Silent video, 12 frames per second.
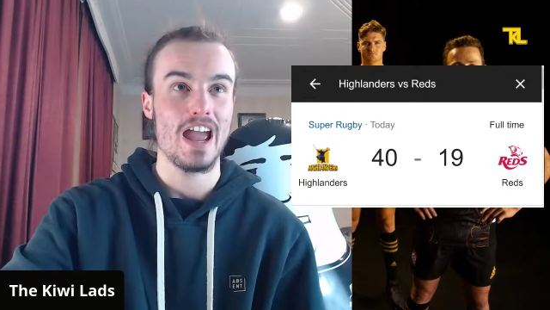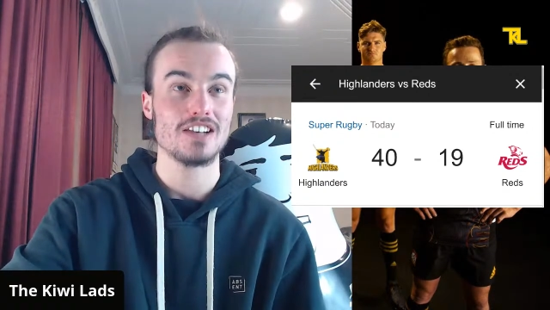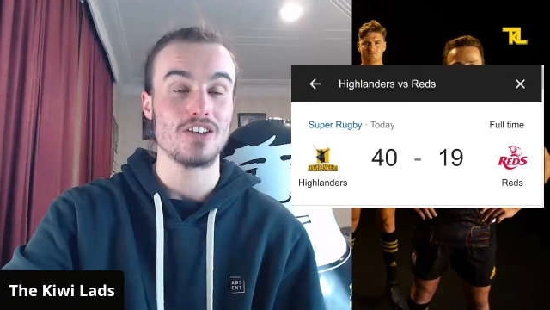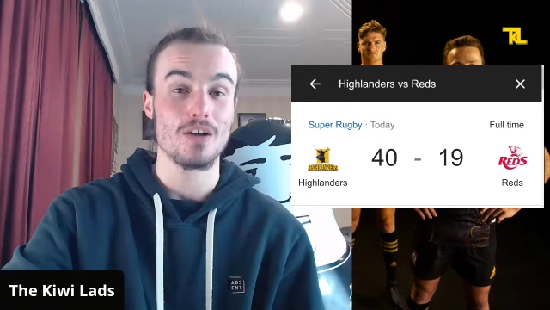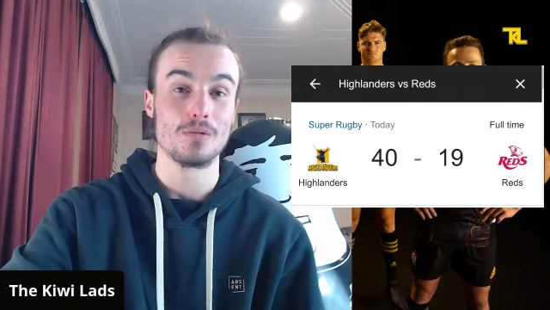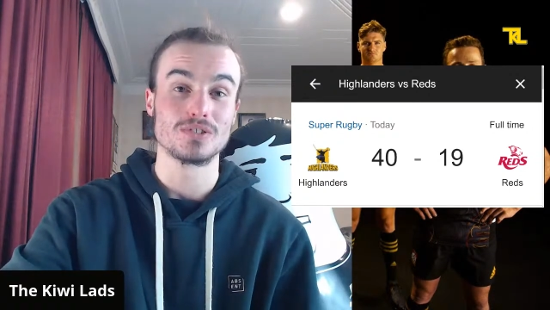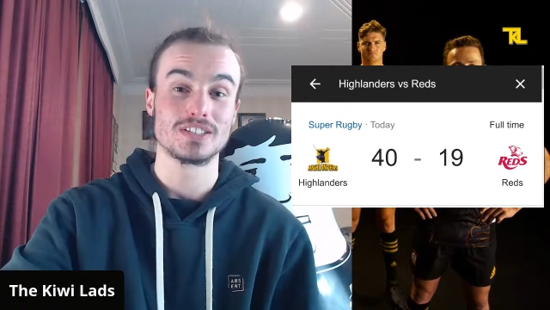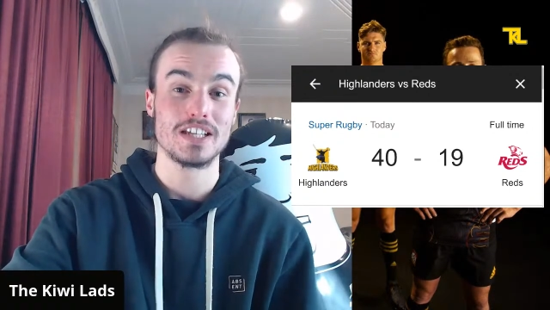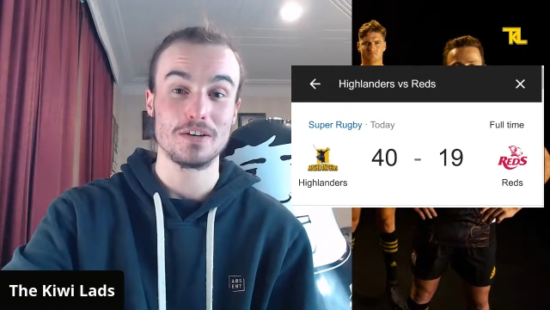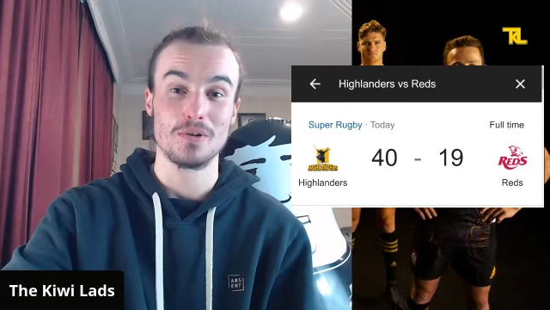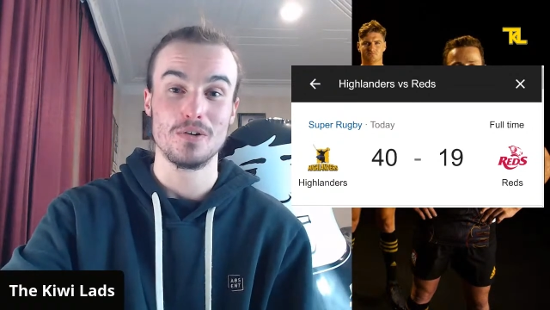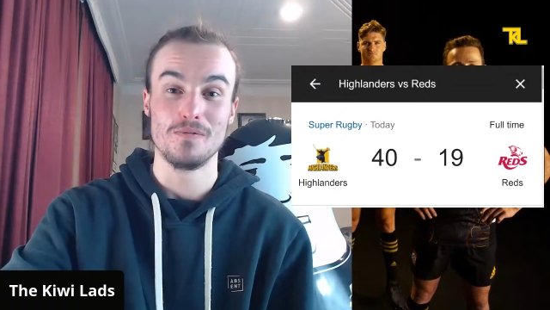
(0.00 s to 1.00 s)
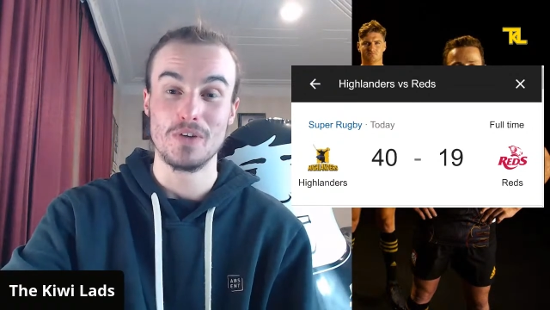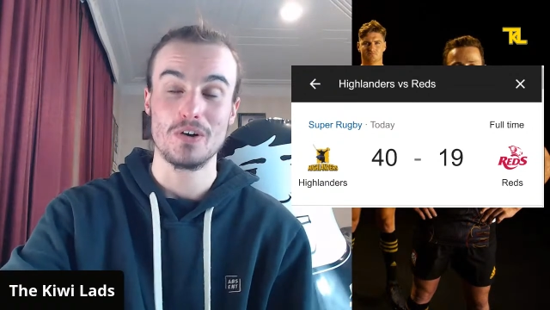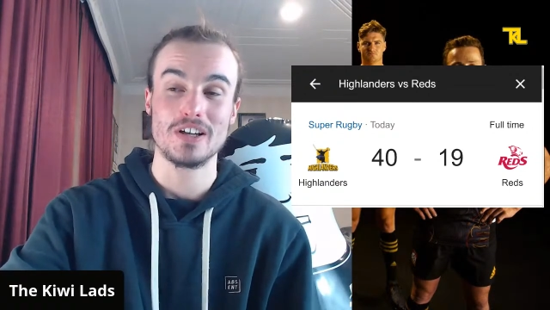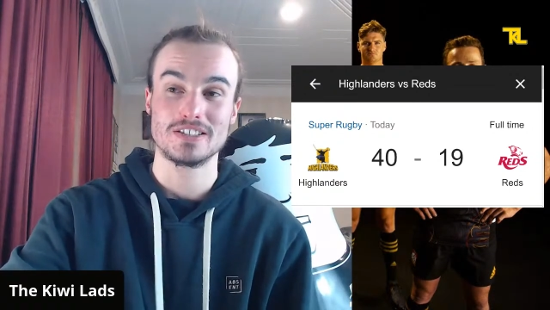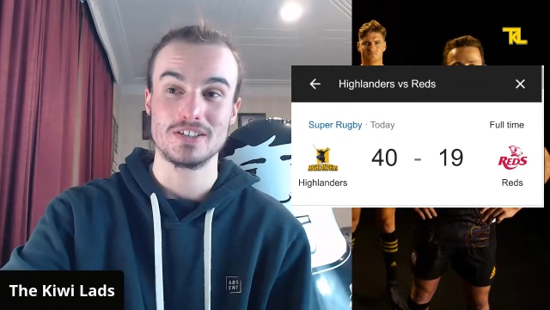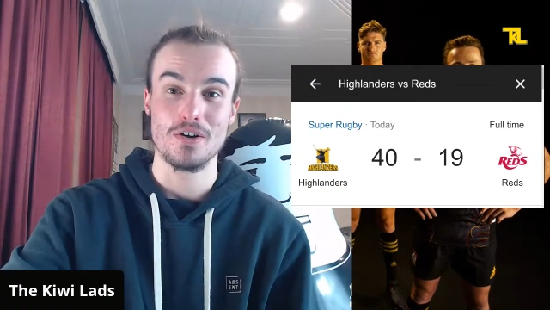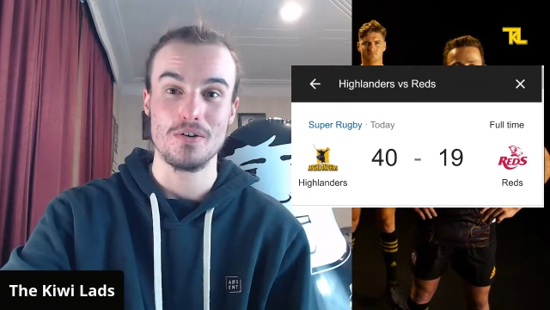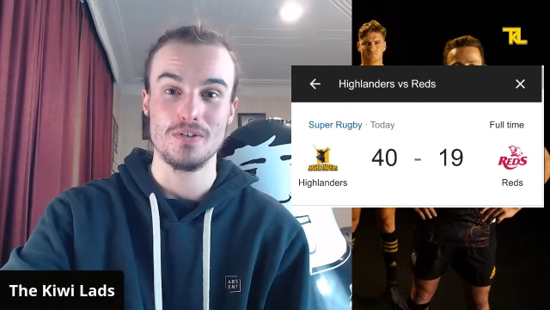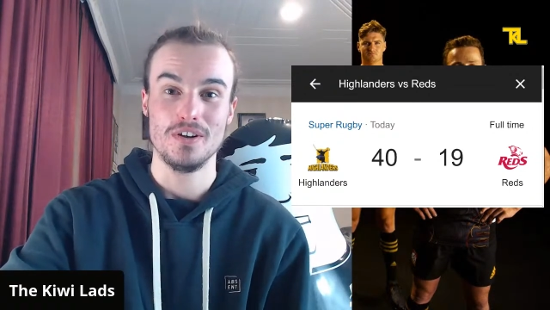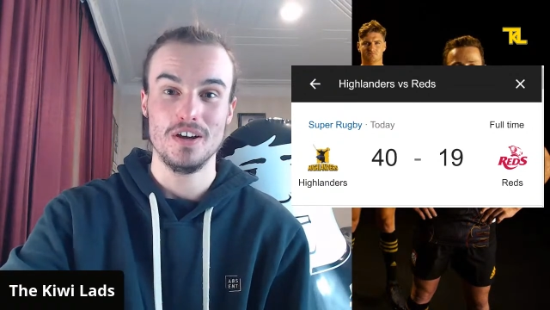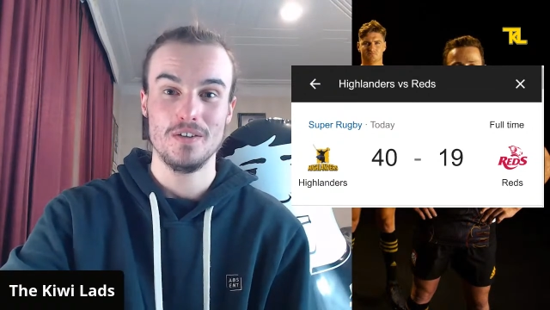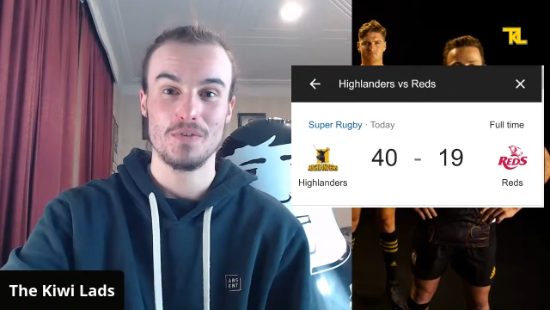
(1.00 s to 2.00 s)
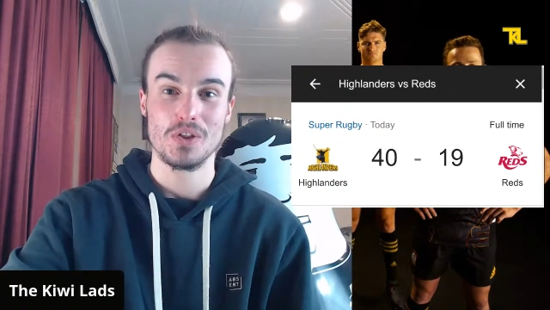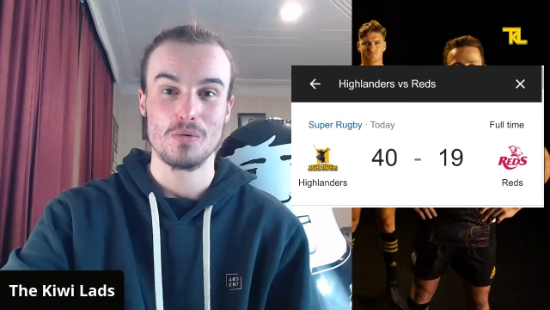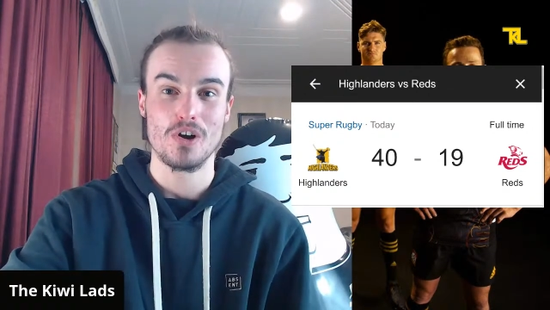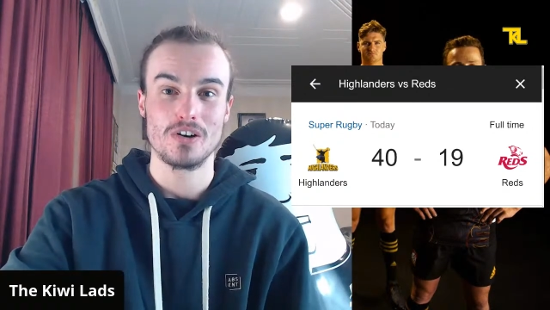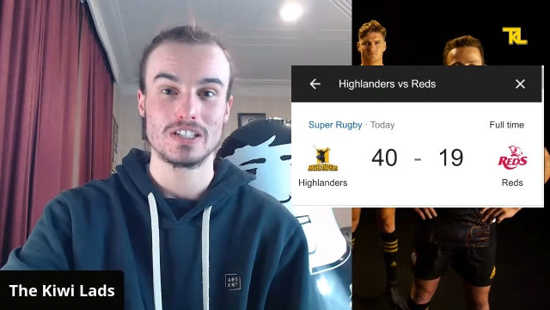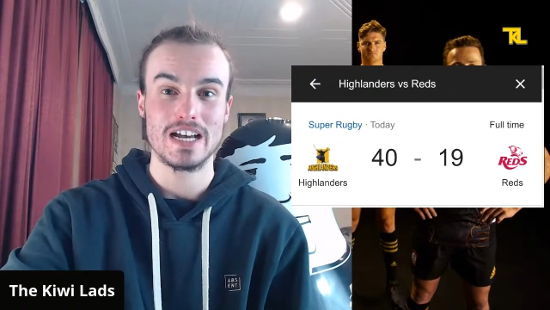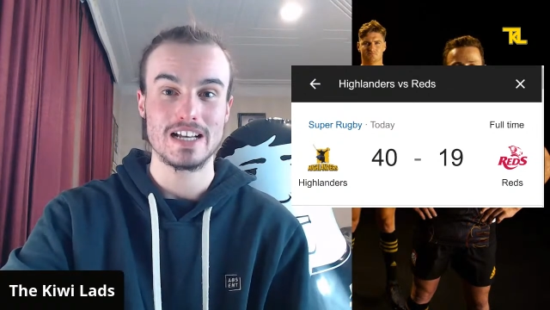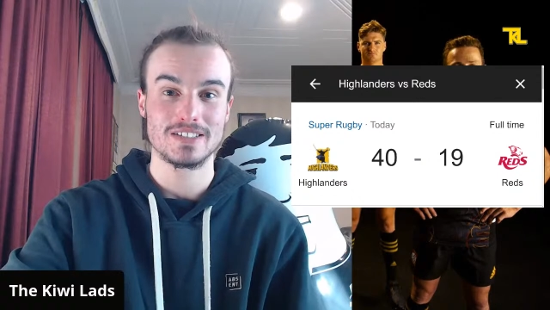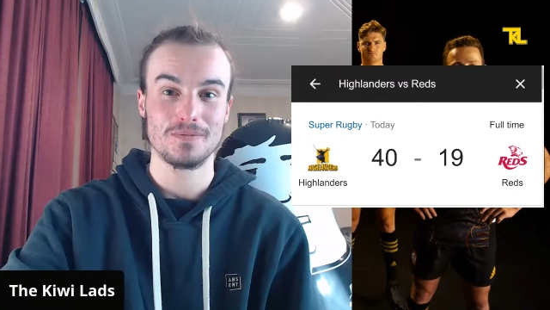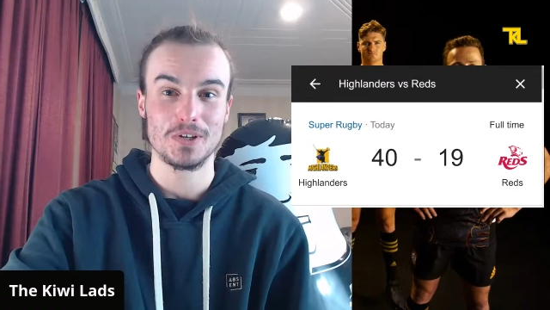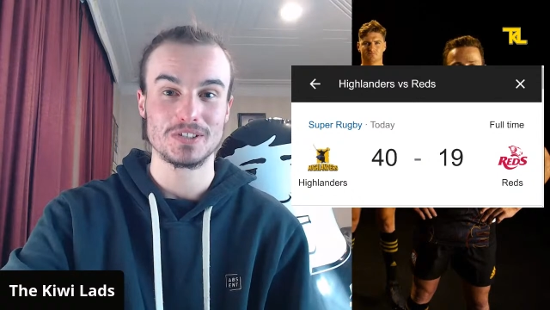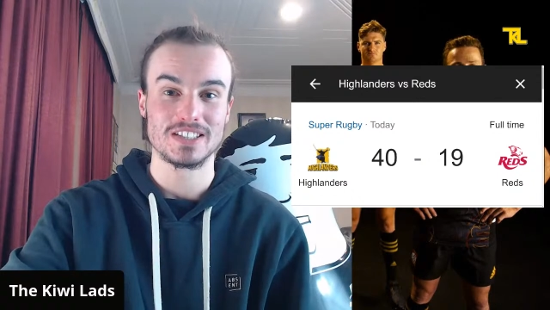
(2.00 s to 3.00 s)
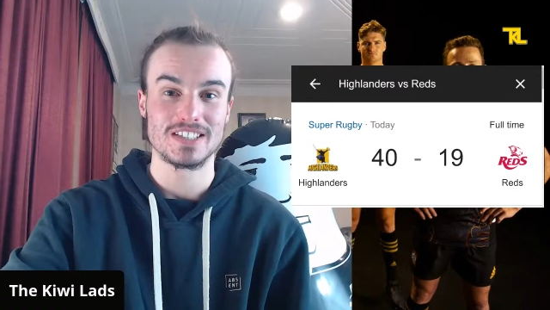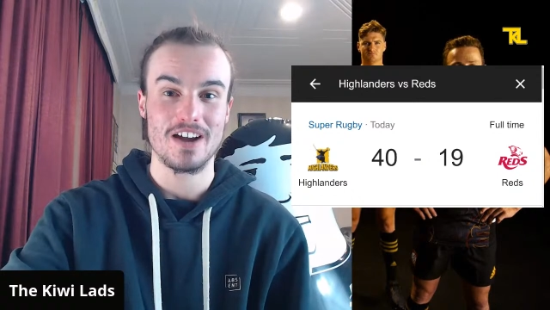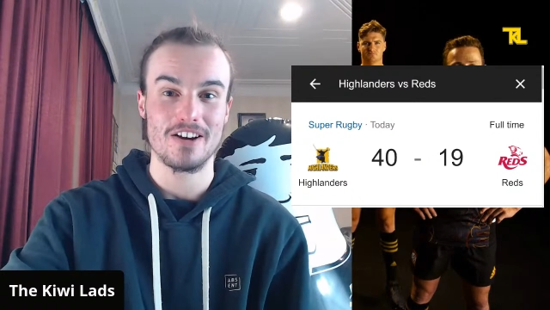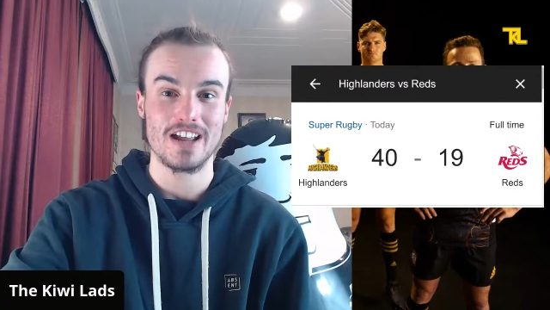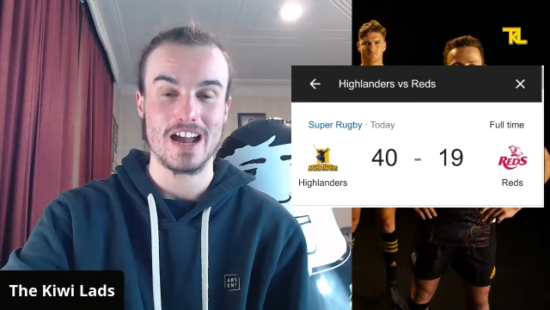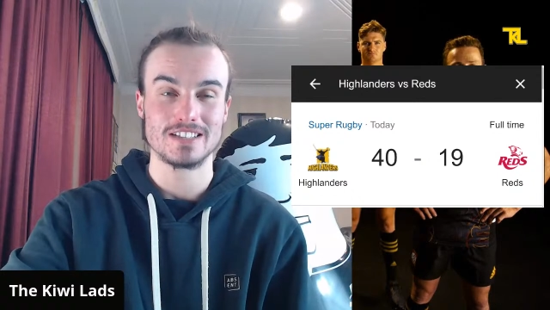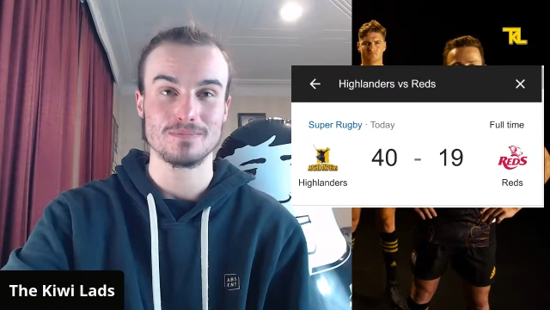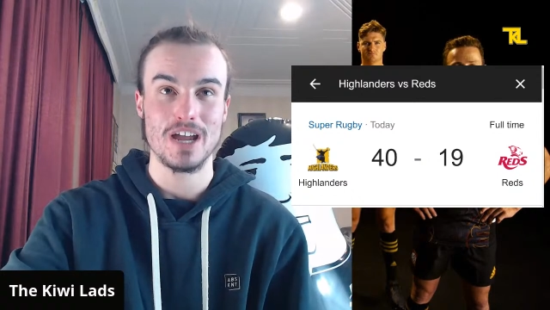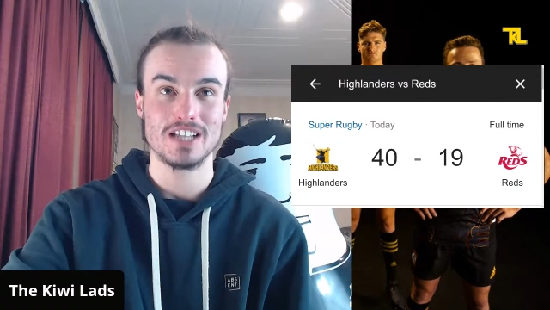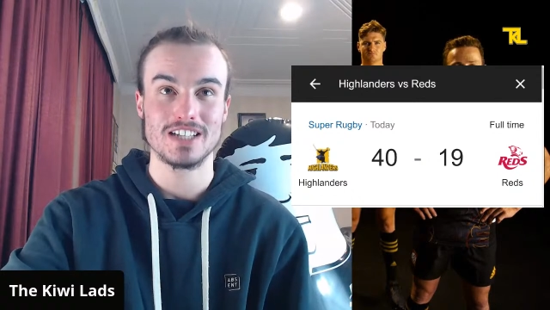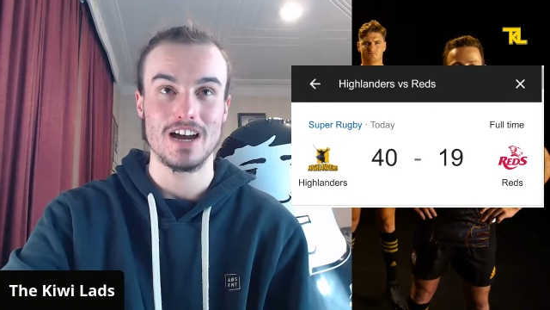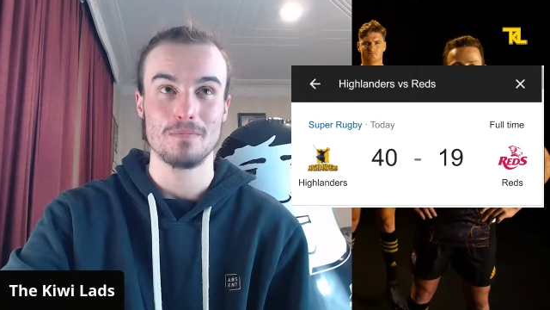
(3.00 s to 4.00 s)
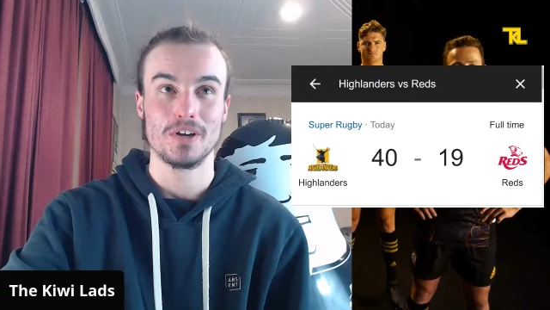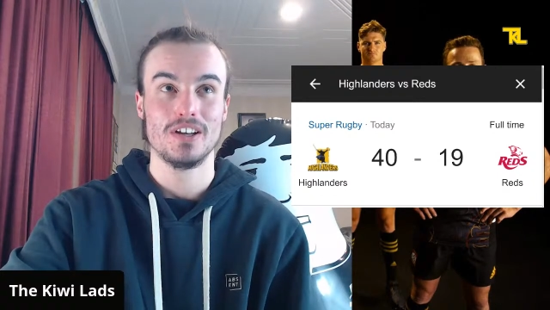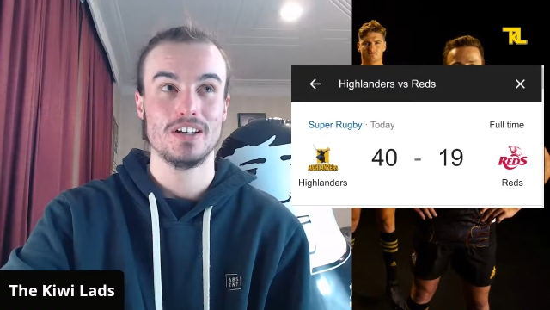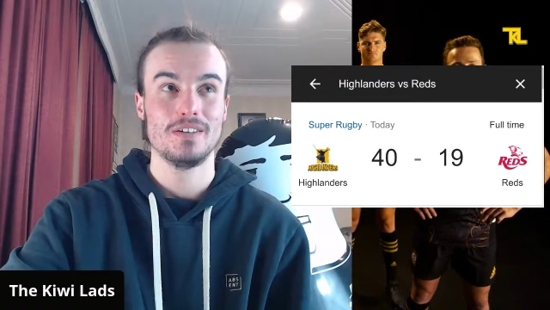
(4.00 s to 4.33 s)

and I will see you all very soon for the Waratahs versus Hurricanes matchup.